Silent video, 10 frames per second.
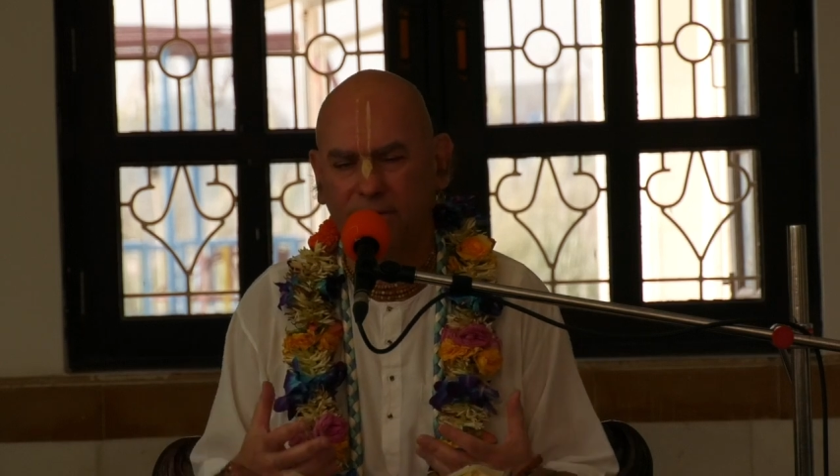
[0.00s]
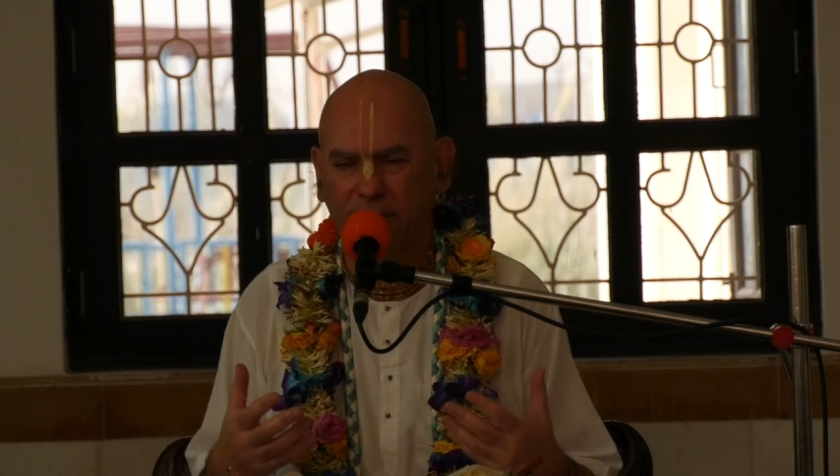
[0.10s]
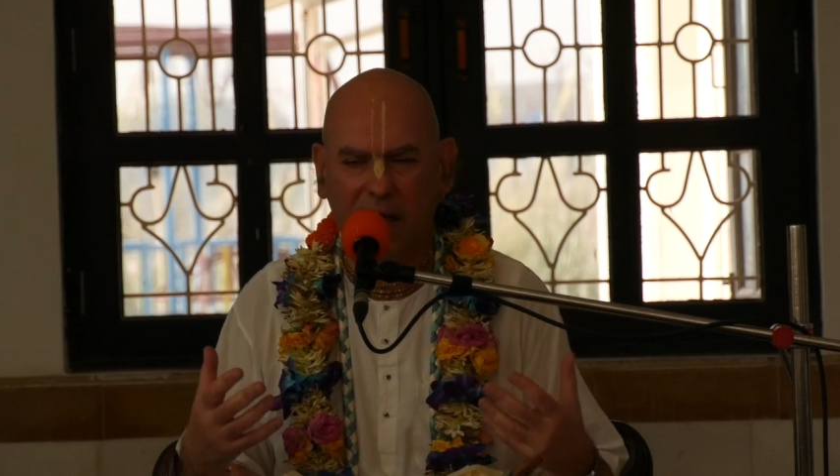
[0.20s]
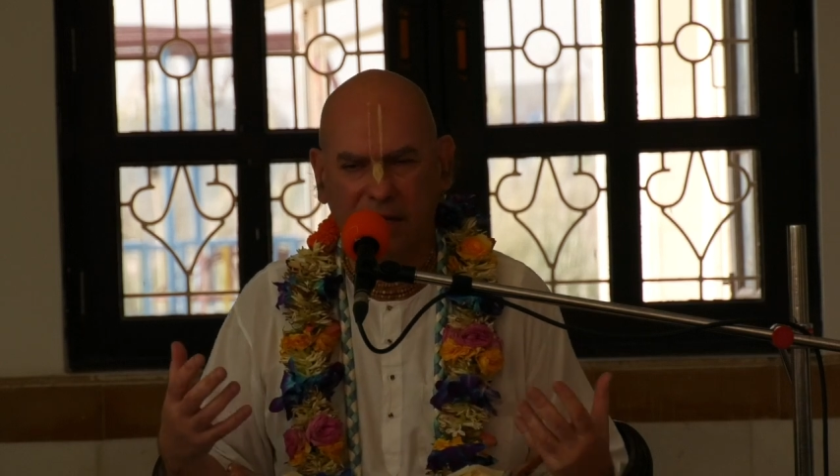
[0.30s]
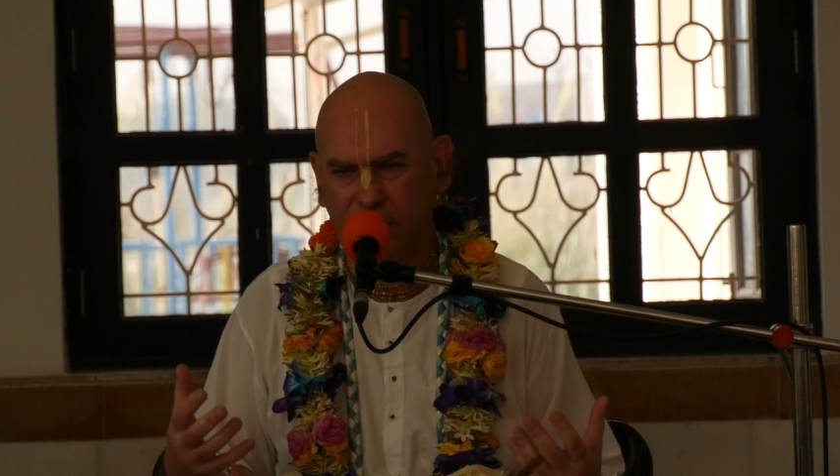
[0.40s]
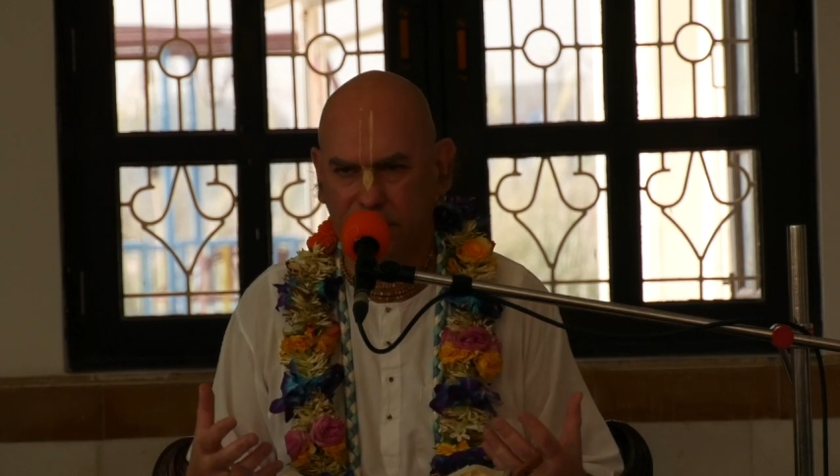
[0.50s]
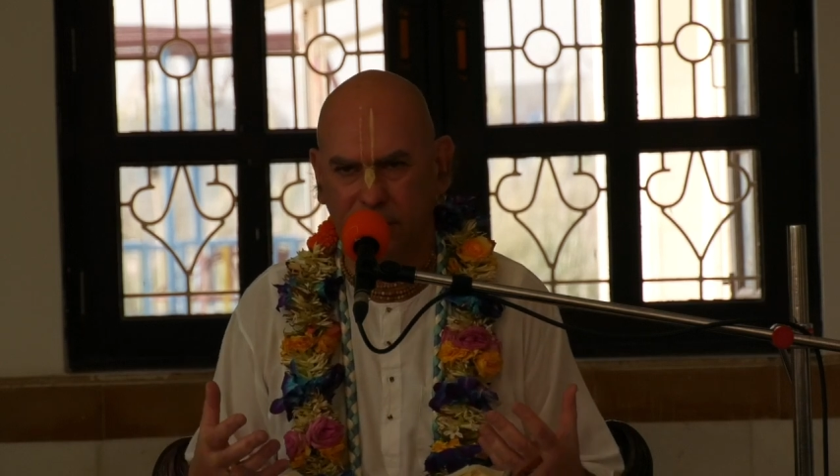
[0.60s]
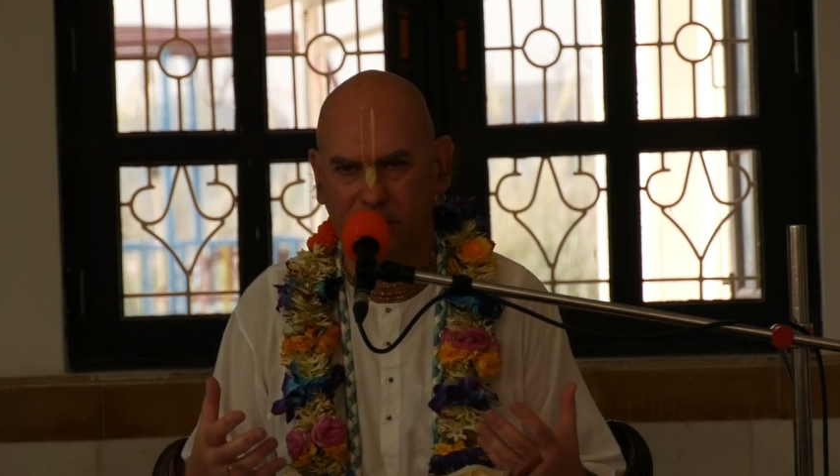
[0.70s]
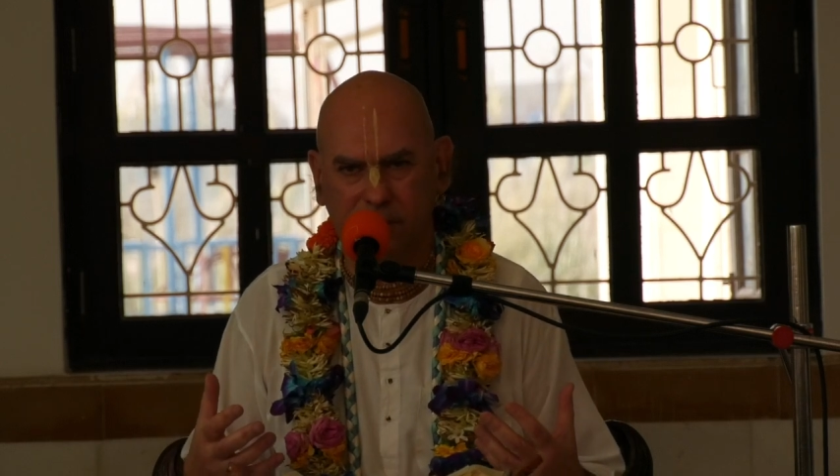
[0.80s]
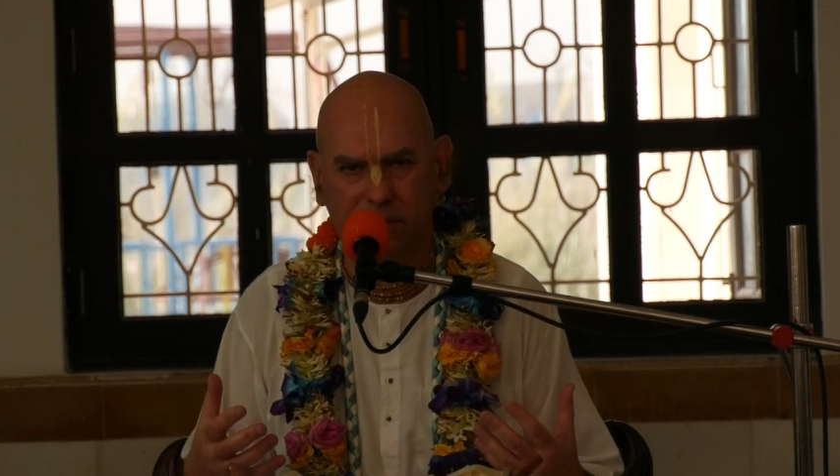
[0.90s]

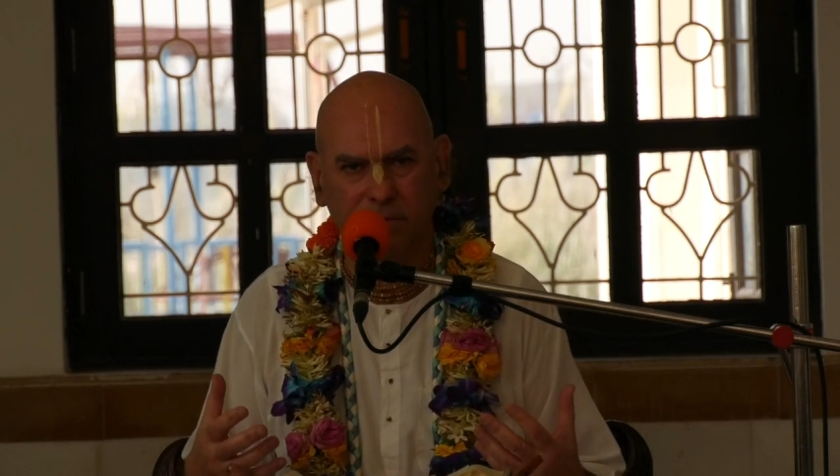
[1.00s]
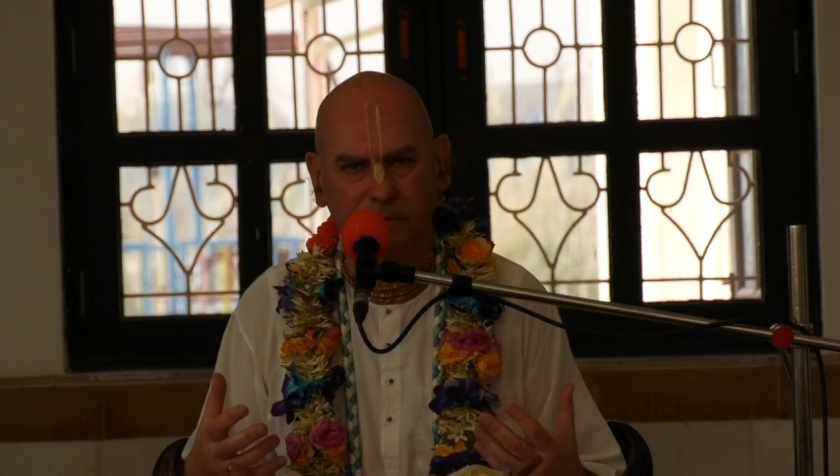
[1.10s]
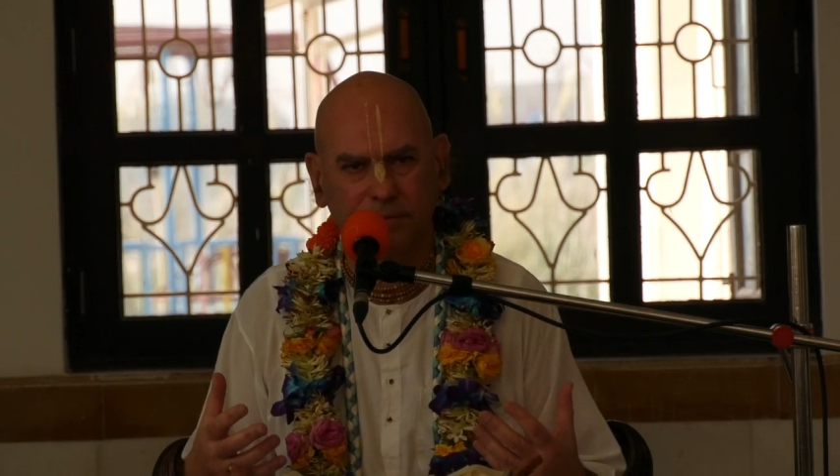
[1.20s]
vanishes.